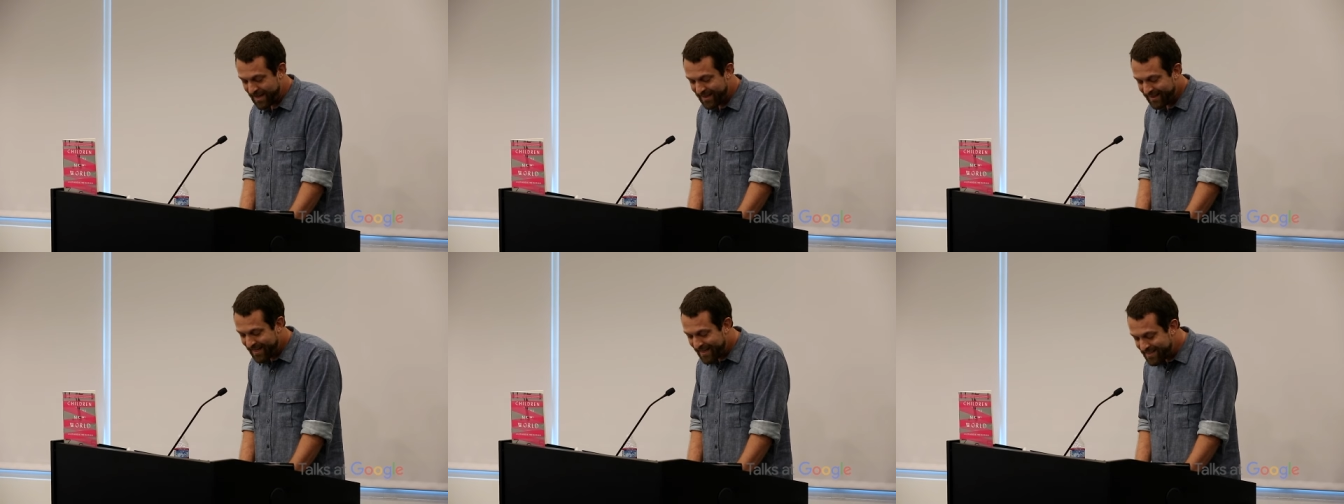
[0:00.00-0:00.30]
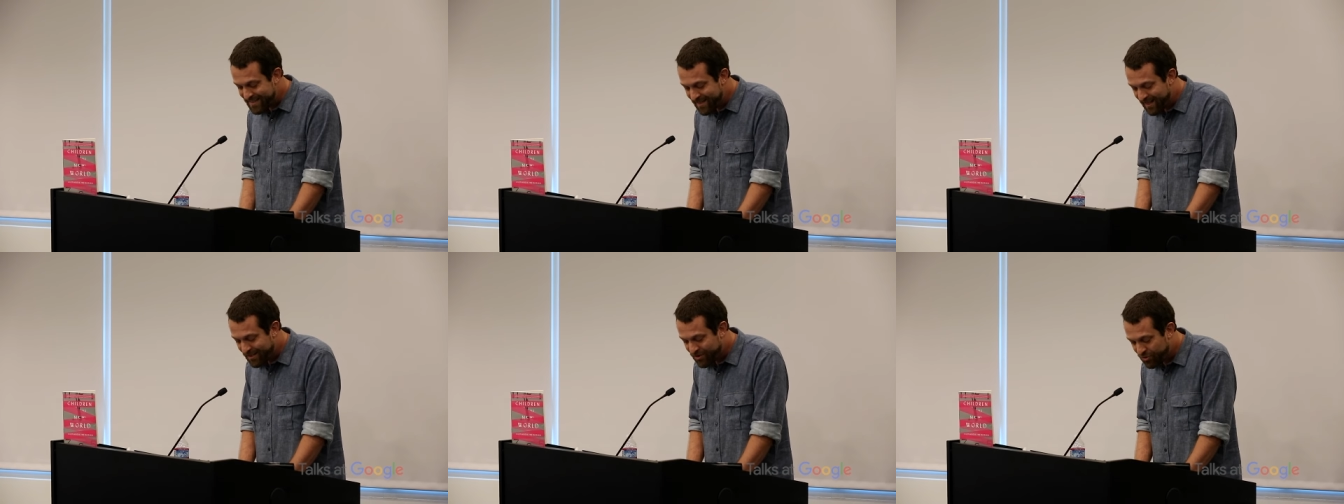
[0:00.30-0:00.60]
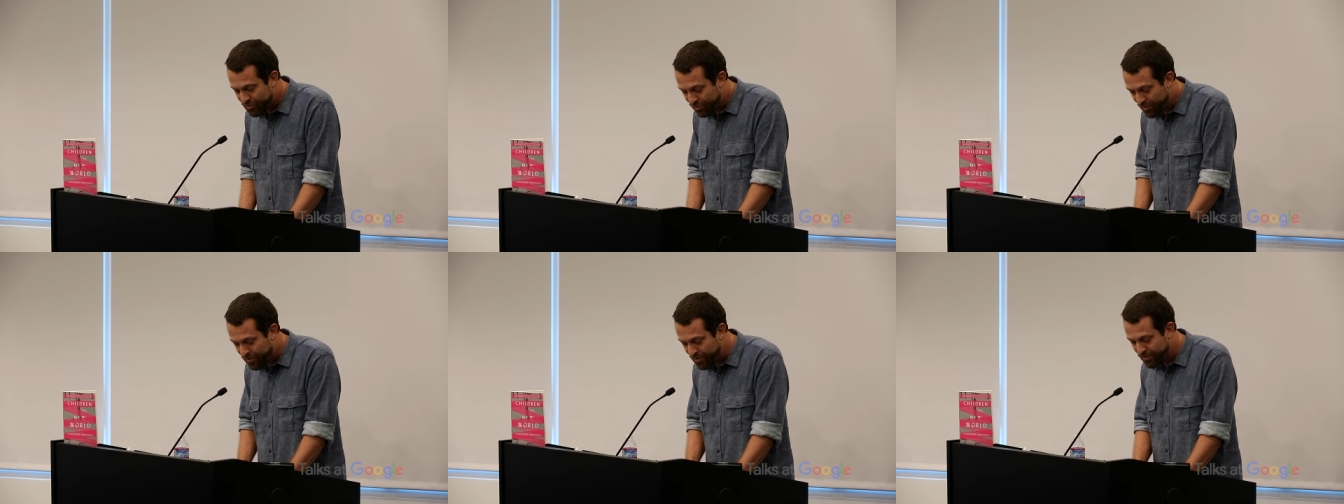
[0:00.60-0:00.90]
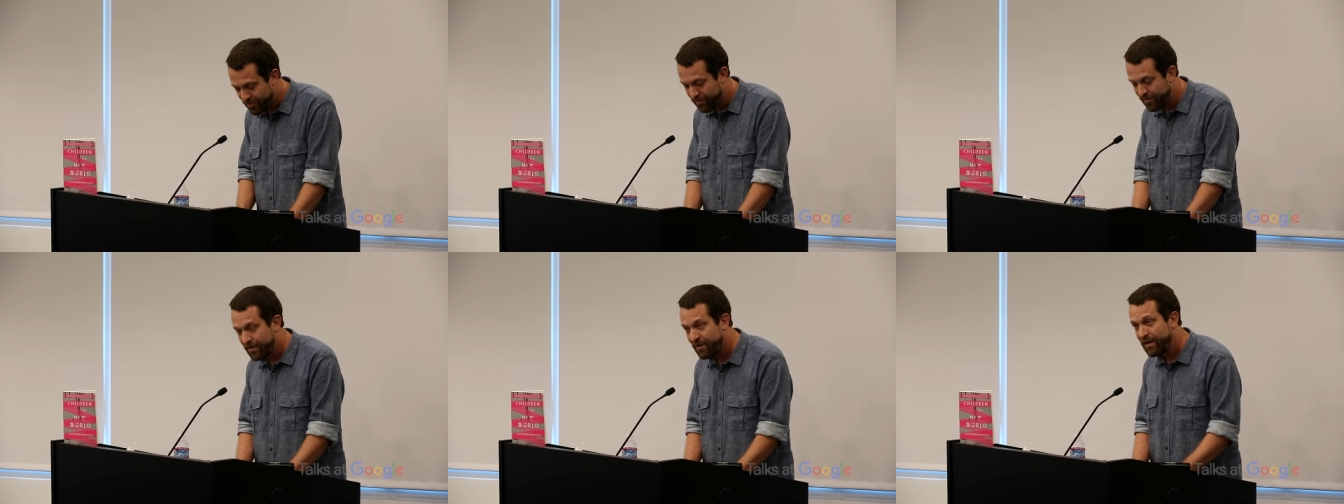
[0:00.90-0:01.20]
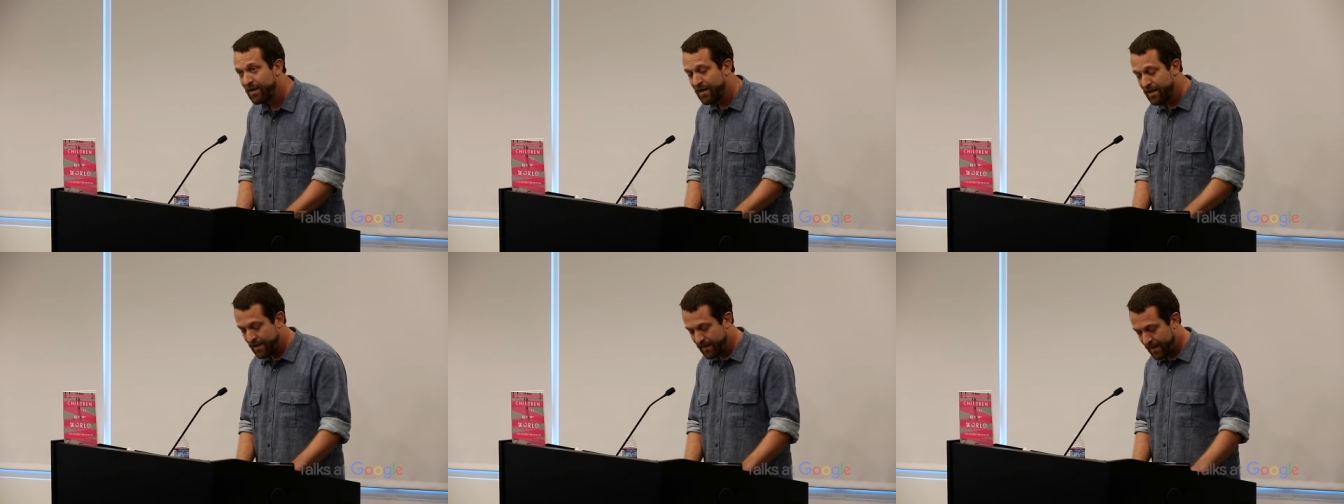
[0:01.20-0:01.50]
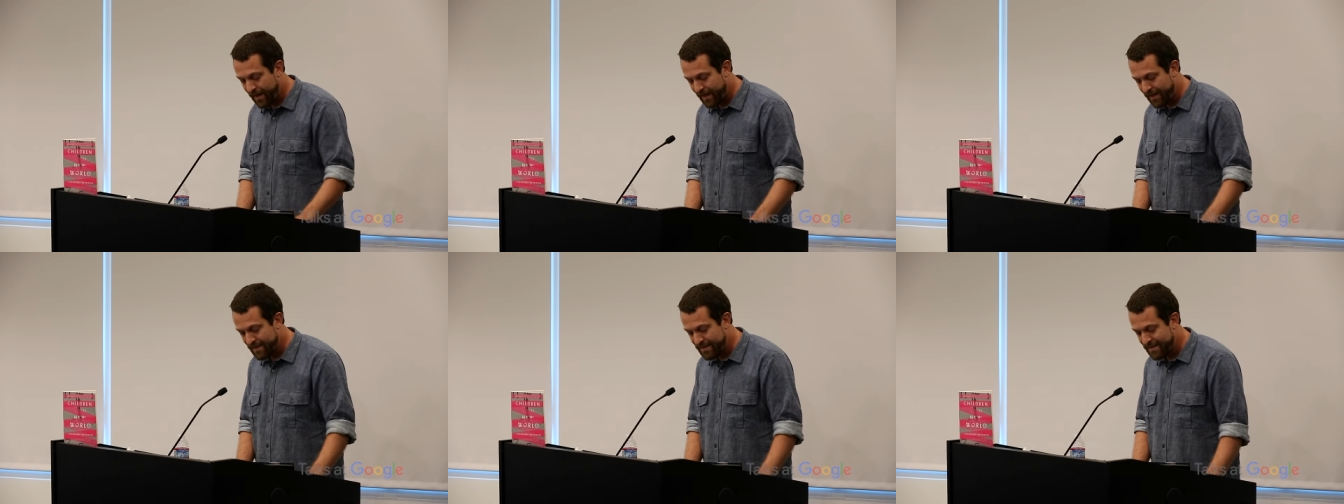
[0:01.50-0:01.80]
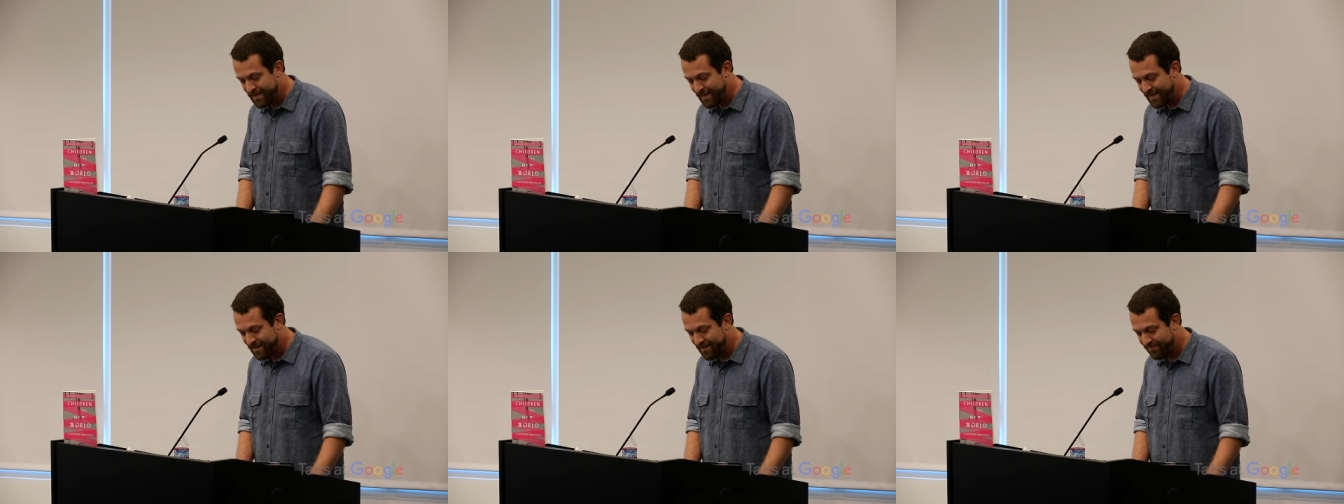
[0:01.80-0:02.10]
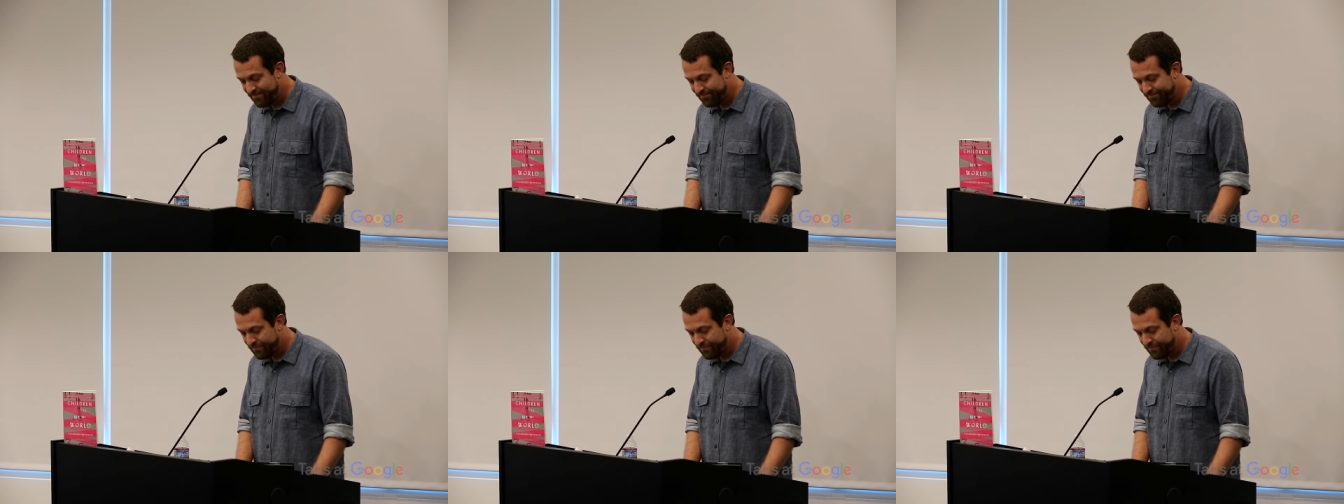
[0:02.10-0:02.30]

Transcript: That's not true, Katie said.